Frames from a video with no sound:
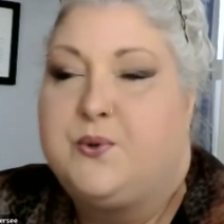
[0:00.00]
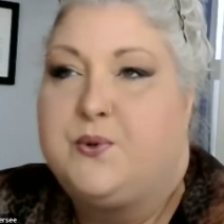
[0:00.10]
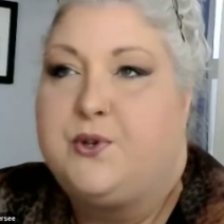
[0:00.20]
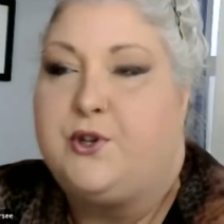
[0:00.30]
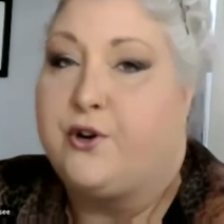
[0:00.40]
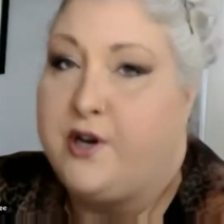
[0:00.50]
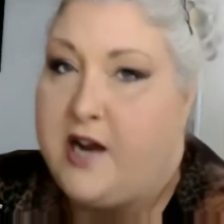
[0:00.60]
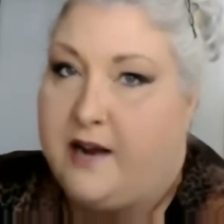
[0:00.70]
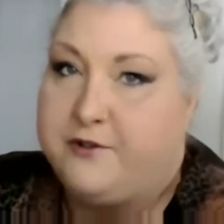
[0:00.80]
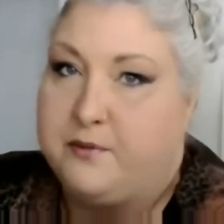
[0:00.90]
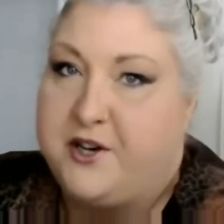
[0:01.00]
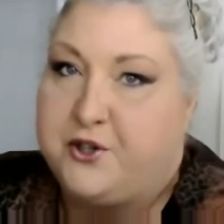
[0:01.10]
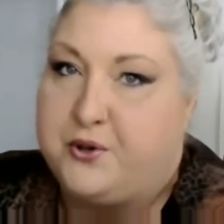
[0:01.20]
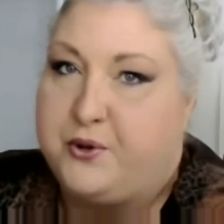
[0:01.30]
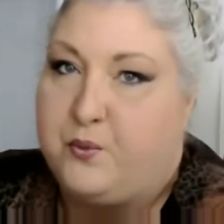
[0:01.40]
you're going to have to make
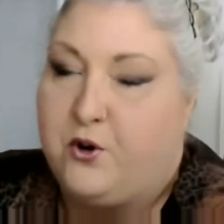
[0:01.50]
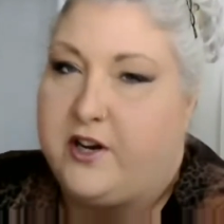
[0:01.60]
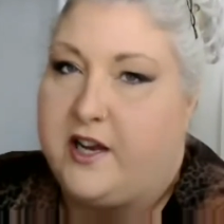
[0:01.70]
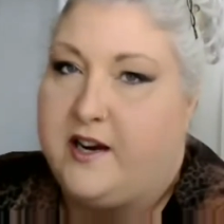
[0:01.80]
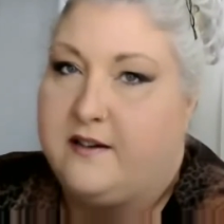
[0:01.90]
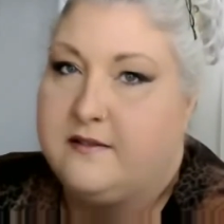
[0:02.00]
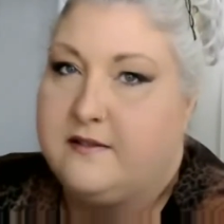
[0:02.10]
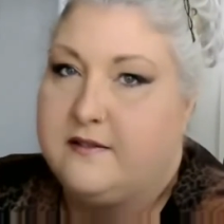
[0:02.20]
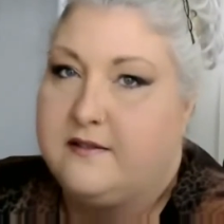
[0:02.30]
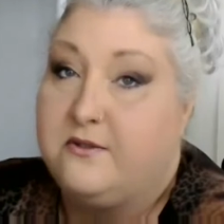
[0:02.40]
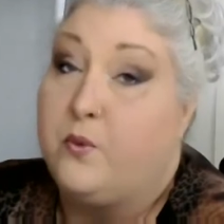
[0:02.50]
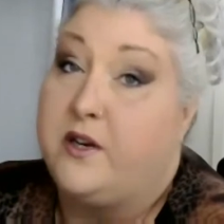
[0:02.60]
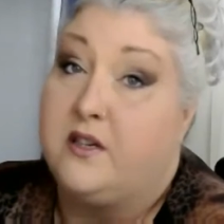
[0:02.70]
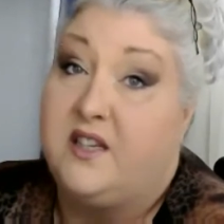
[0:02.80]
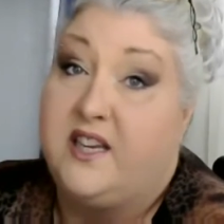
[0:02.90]
sure they're working
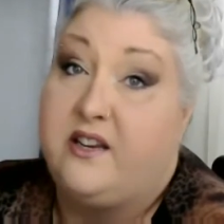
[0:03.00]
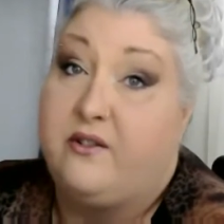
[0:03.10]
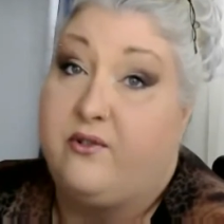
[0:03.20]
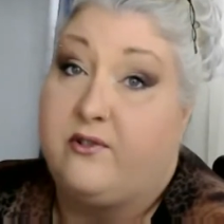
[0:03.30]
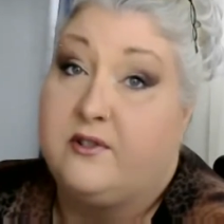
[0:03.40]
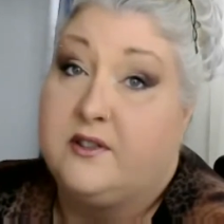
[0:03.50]
when you leave.